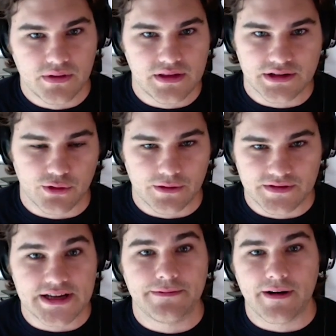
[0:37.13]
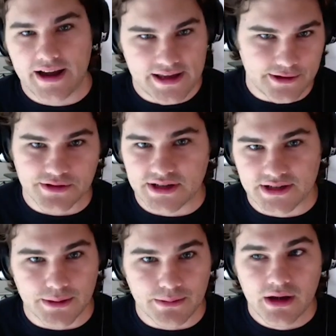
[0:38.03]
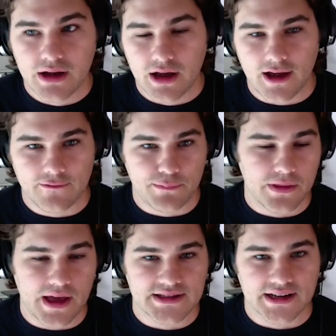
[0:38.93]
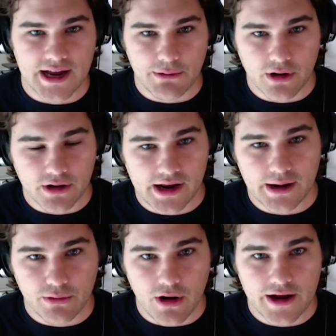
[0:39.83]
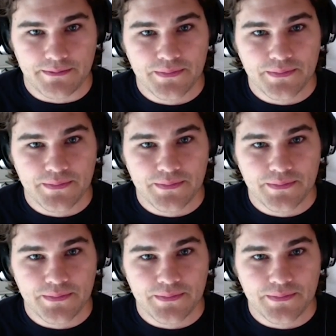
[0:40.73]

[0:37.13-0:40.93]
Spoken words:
sort of DeFi ecosystem of both SX Network and abroad.